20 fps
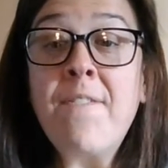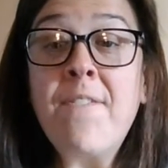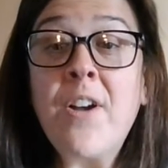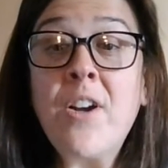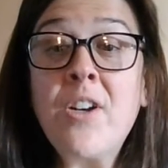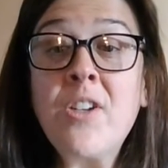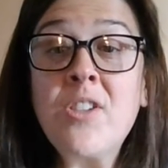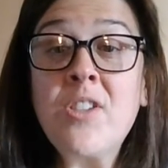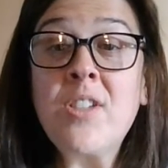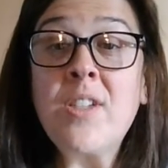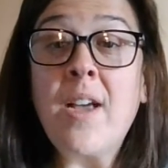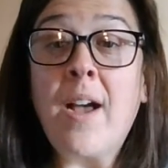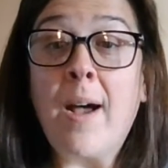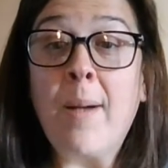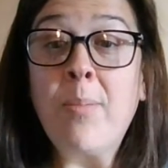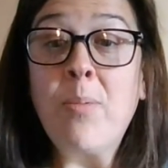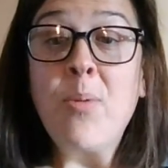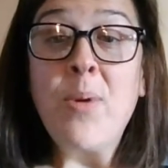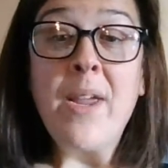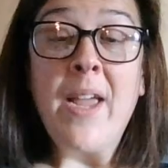First
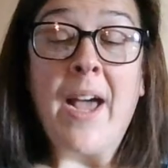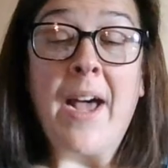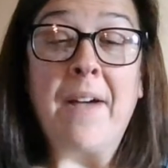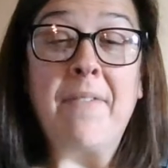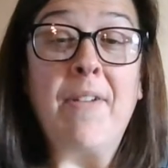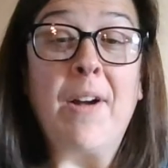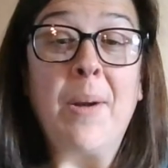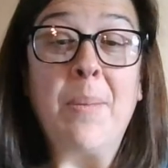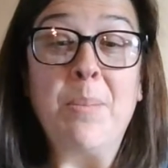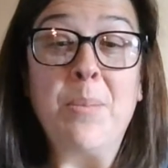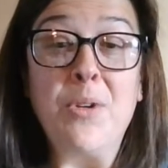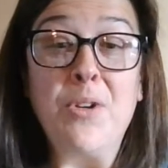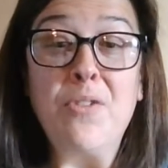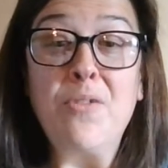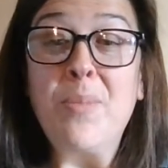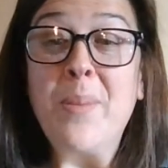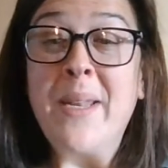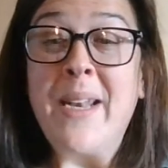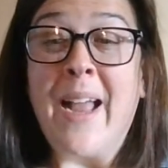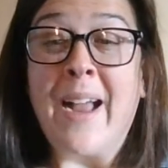up, we have our
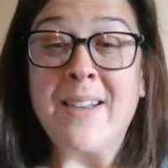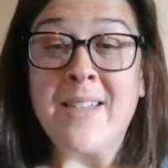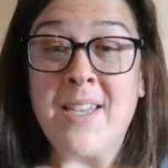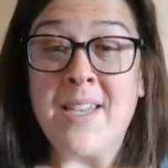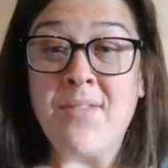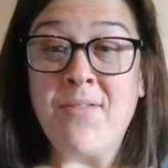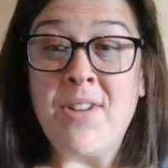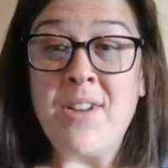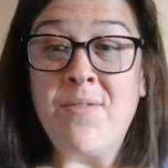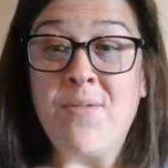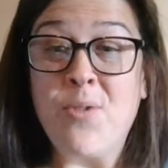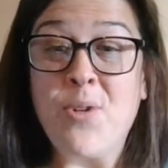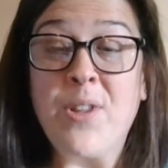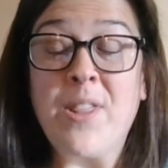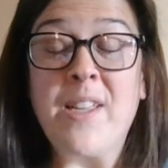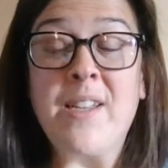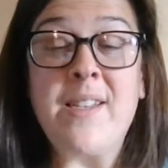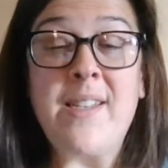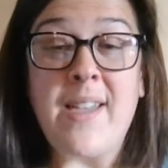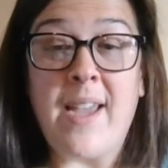movement activity for
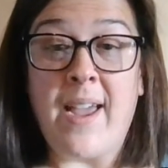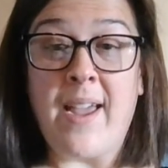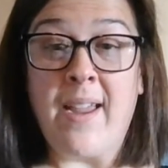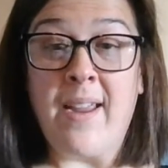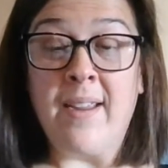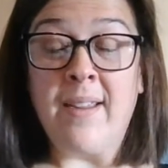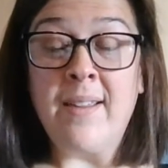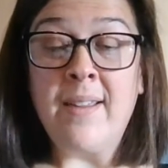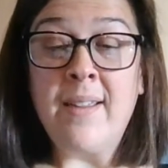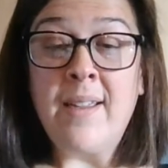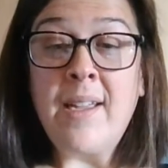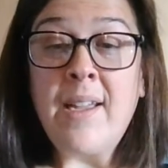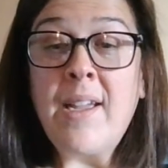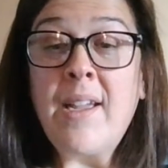the day.